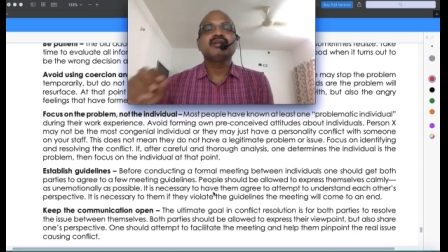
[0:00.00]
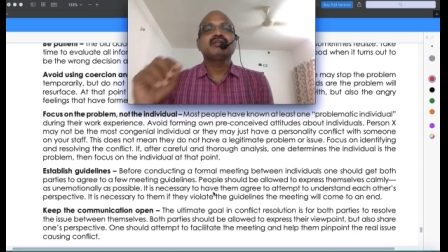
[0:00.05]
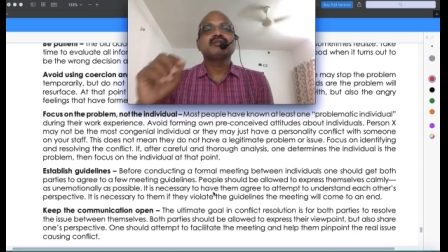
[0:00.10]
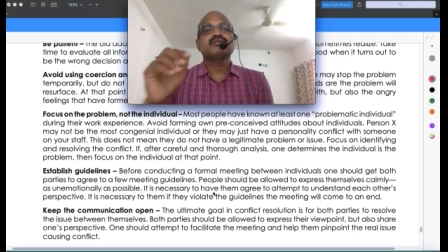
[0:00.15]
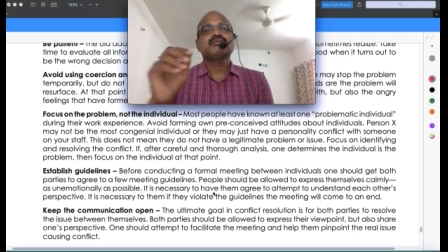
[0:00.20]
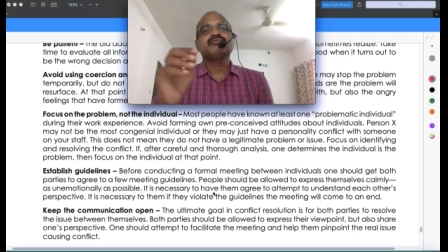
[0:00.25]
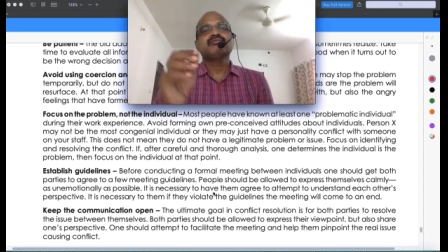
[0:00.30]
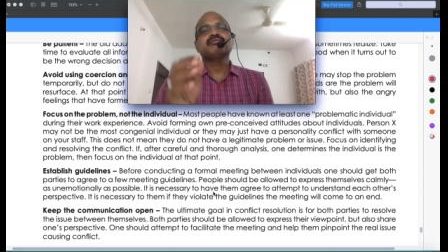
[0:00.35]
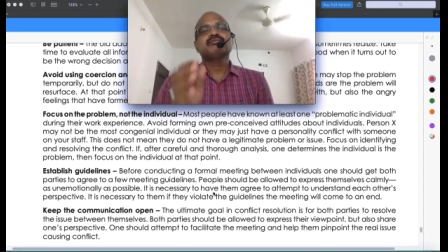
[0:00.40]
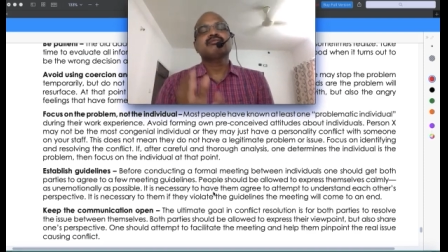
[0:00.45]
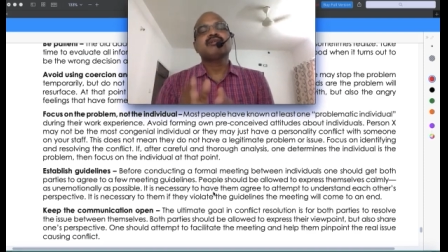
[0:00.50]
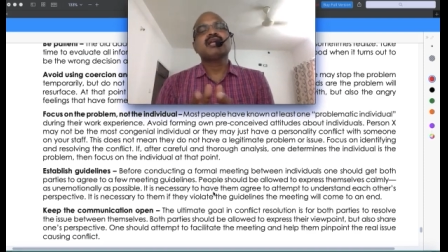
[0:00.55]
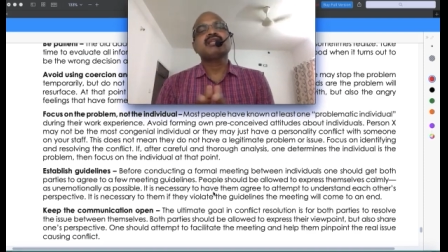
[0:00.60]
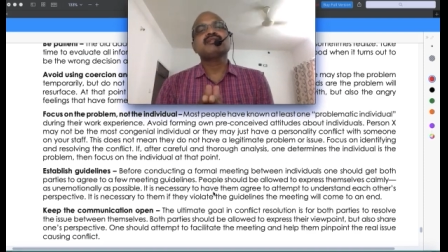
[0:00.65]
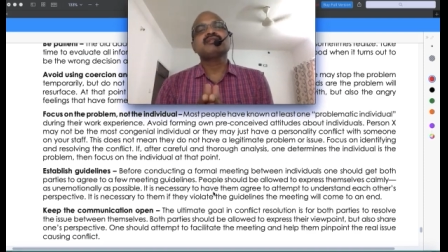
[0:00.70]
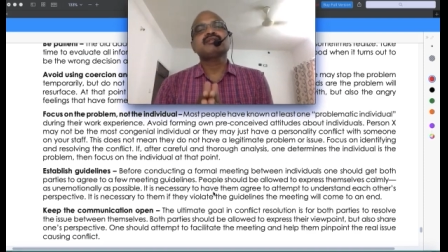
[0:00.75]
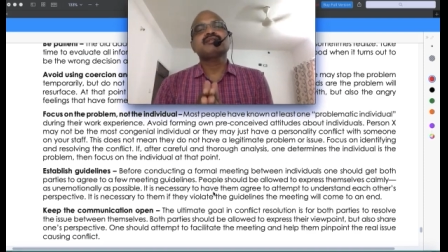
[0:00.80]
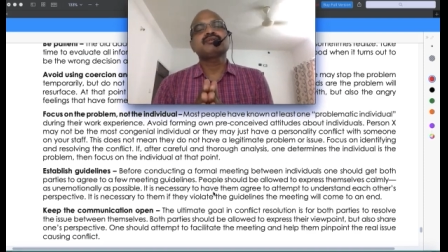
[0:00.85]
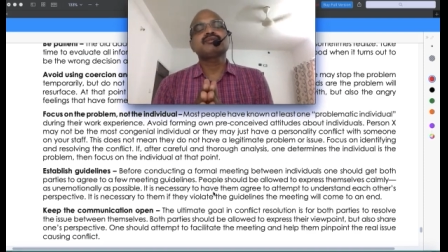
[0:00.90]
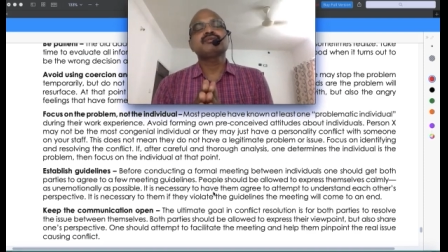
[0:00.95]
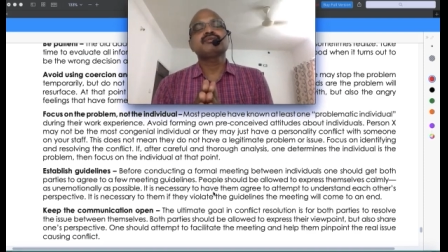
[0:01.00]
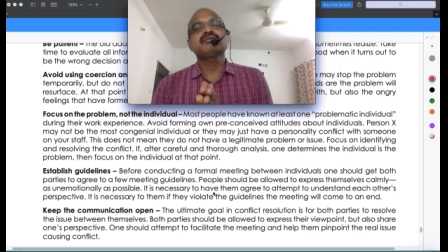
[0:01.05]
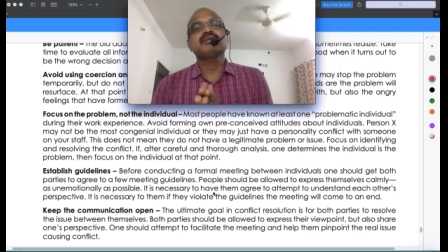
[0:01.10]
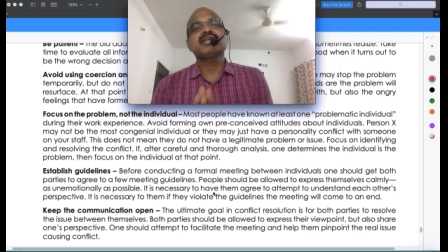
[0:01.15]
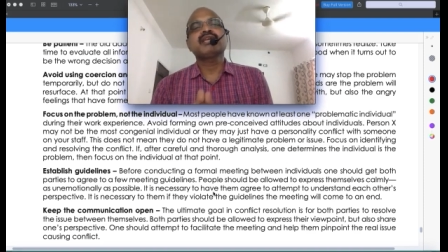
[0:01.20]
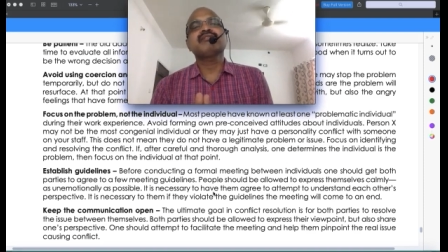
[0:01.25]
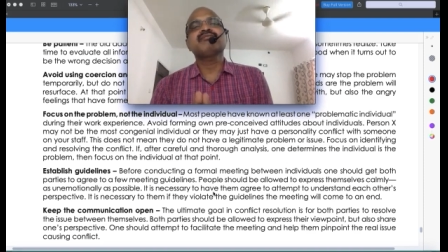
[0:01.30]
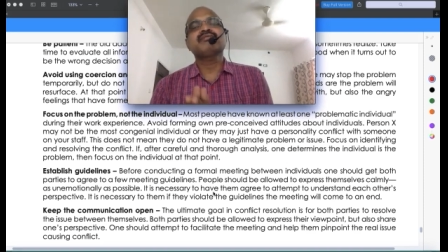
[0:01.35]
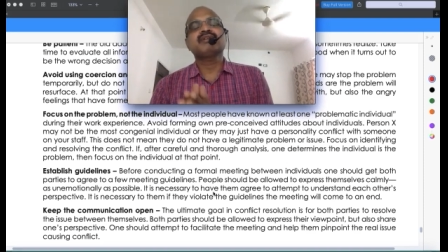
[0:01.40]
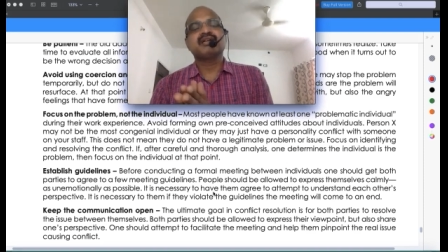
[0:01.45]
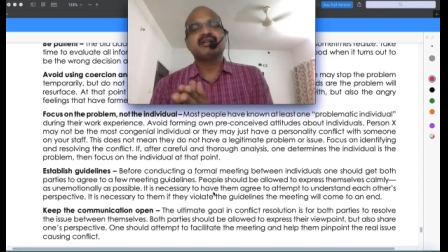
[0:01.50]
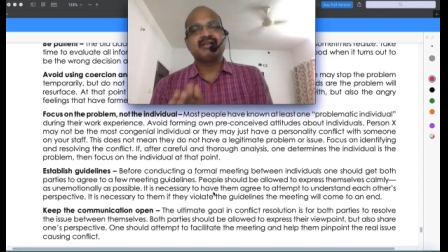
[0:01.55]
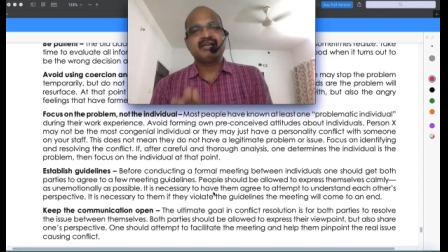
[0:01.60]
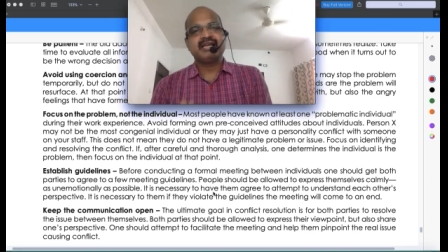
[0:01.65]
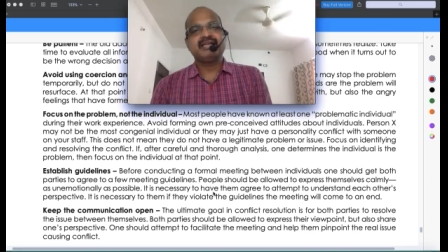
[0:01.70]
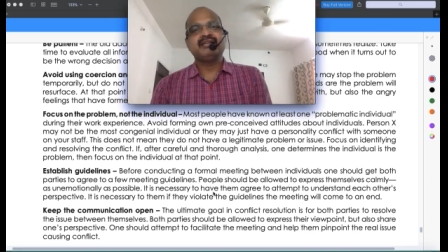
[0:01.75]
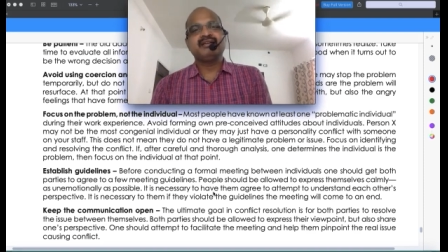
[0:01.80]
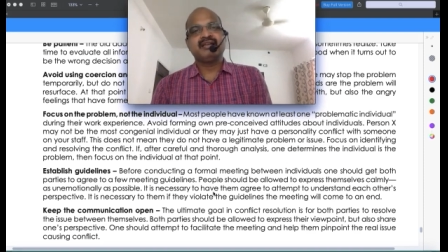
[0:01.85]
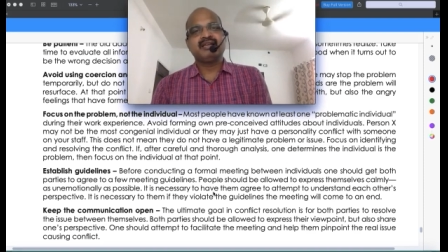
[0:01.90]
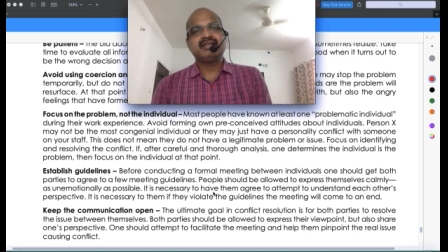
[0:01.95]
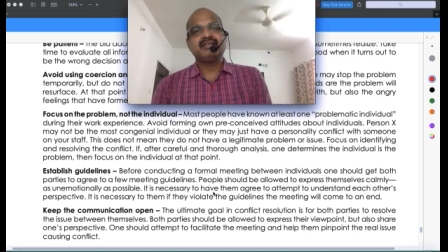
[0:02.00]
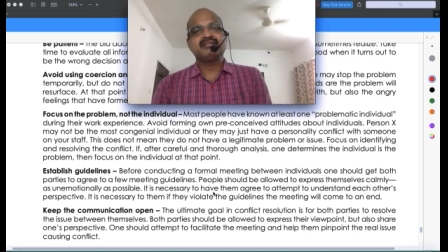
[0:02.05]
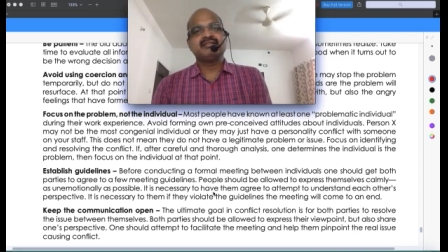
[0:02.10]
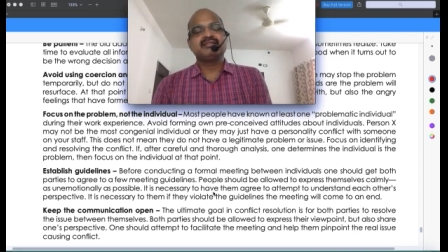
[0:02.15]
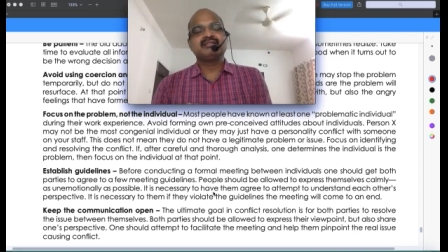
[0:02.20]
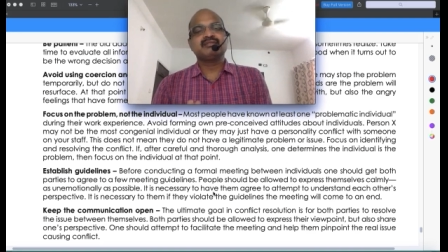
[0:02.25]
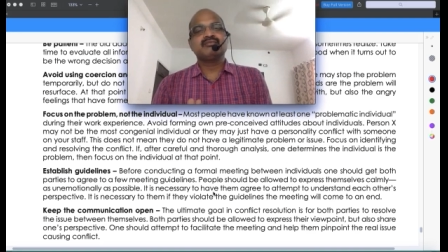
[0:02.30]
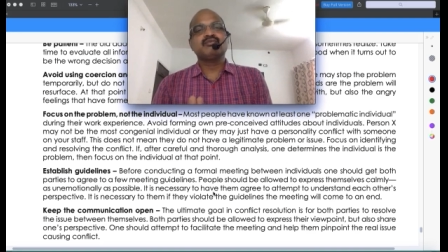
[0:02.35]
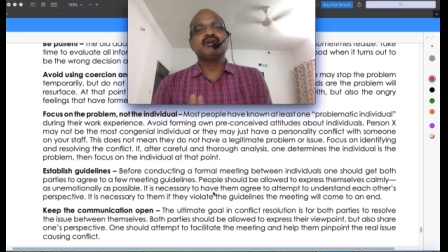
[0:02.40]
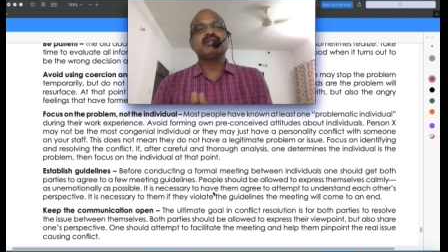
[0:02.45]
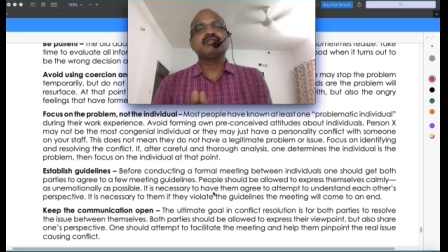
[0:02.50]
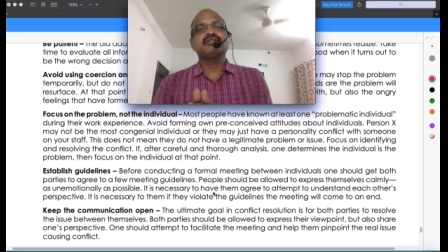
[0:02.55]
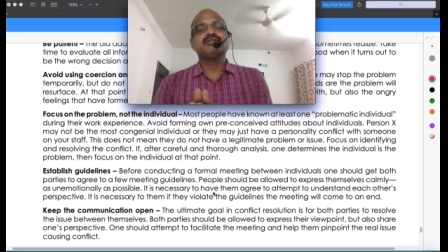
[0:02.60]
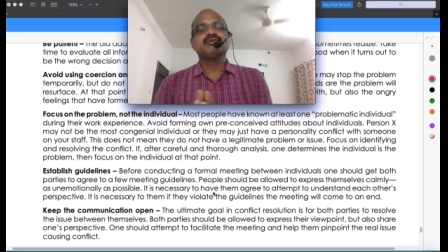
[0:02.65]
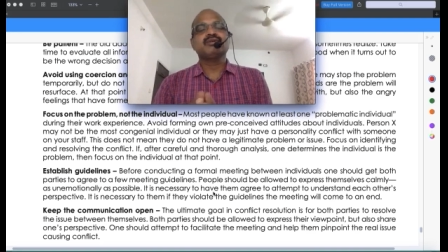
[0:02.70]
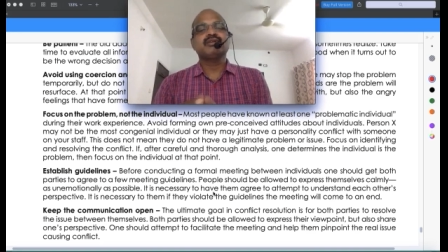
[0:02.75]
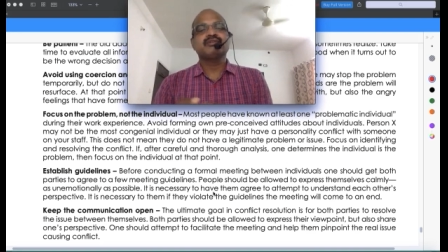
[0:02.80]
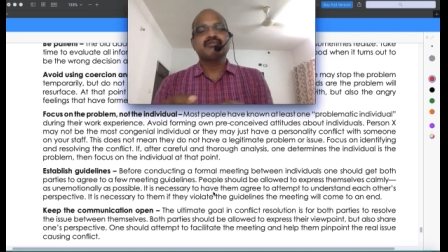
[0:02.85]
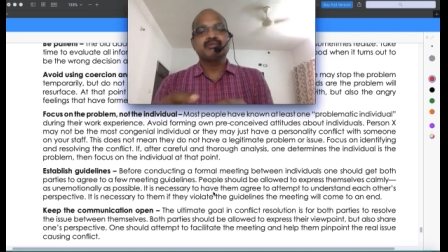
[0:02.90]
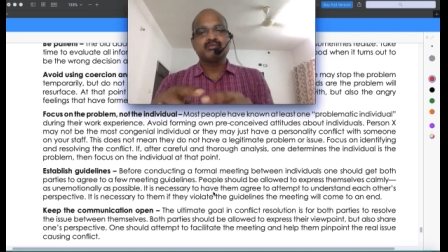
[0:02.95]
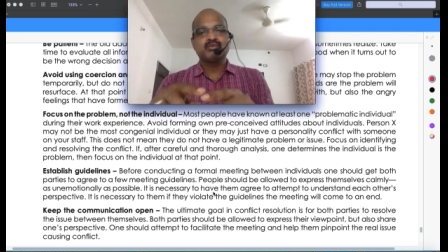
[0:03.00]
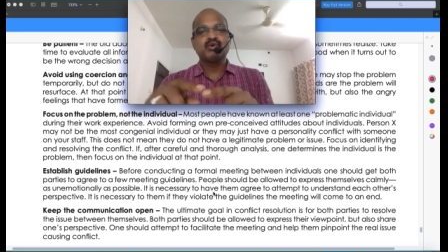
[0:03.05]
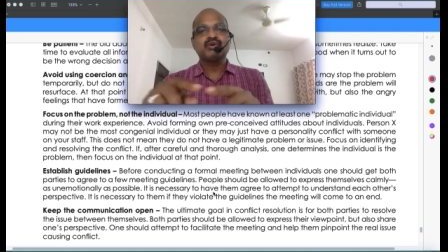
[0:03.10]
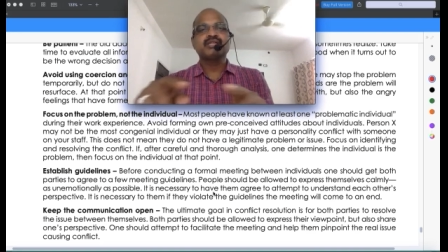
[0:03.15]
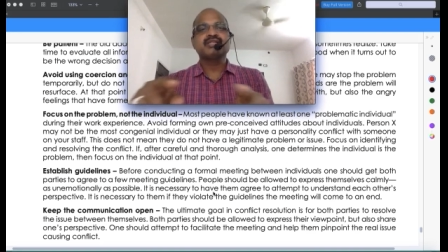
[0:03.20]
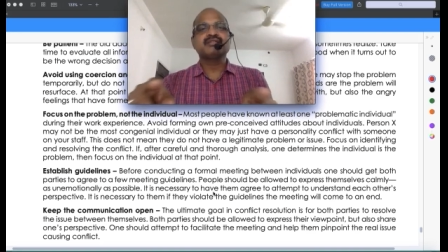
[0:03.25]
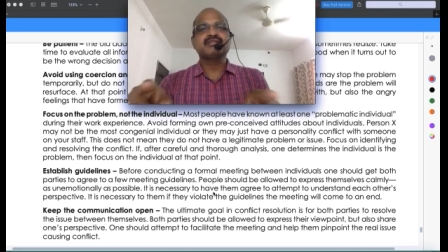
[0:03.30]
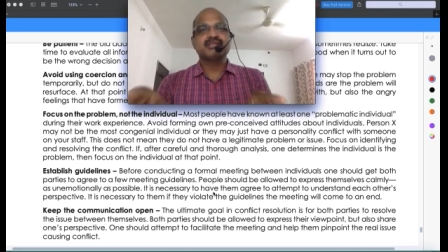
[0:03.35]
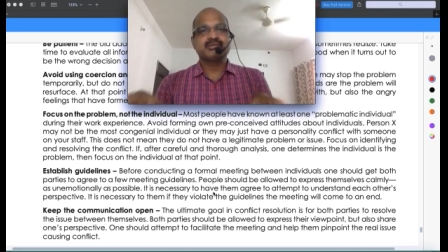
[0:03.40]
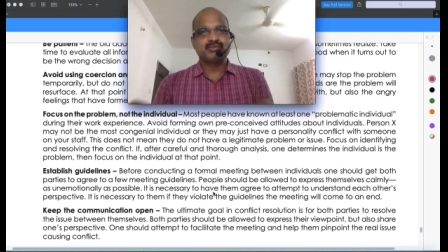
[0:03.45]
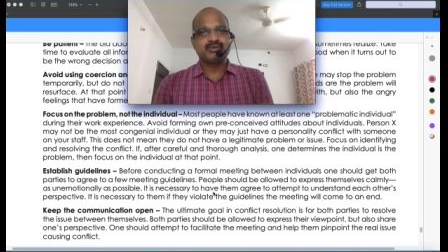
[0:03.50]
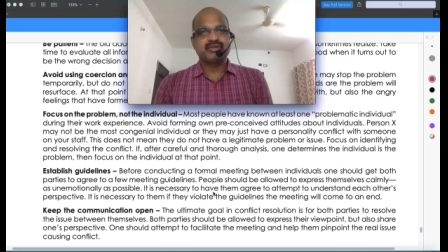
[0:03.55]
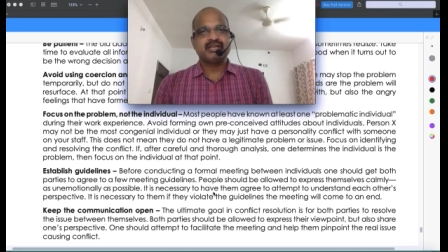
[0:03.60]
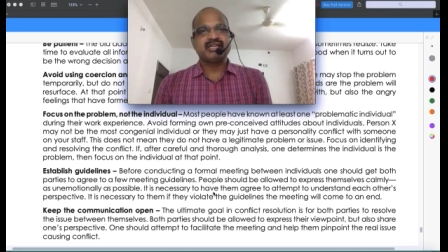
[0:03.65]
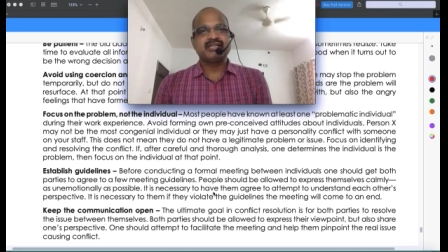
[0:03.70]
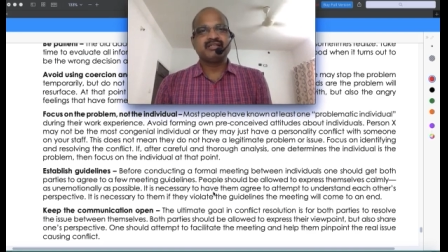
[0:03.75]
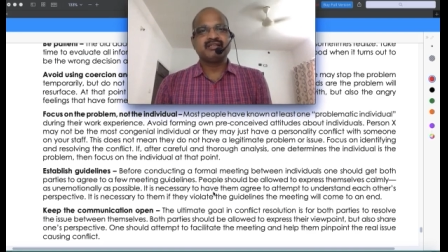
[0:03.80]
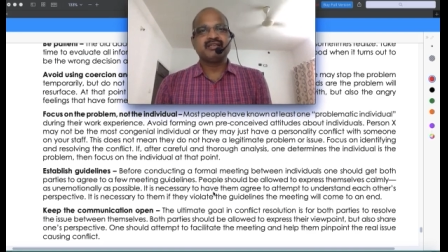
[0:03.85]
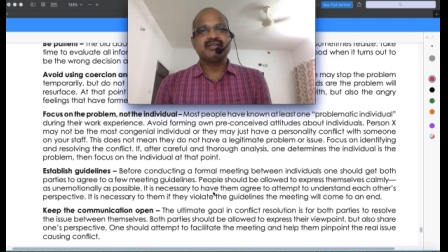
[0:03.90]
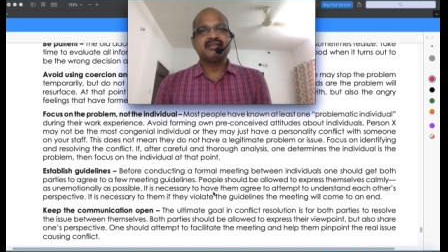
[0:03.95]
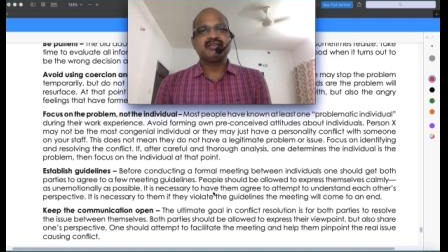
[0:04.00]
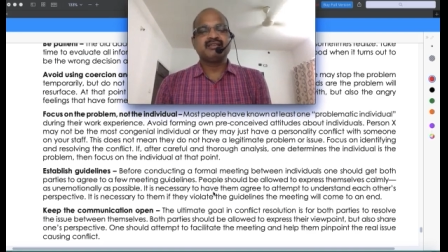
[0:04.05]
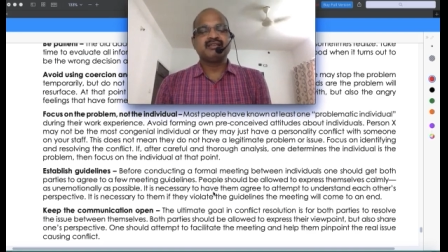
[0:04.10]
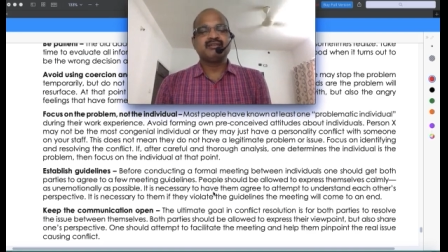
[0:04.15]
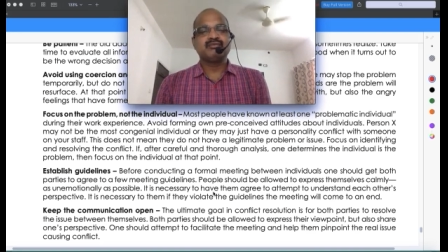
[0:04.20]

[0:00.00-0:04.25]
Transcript: so once you give a guidelines once you give a modus operandi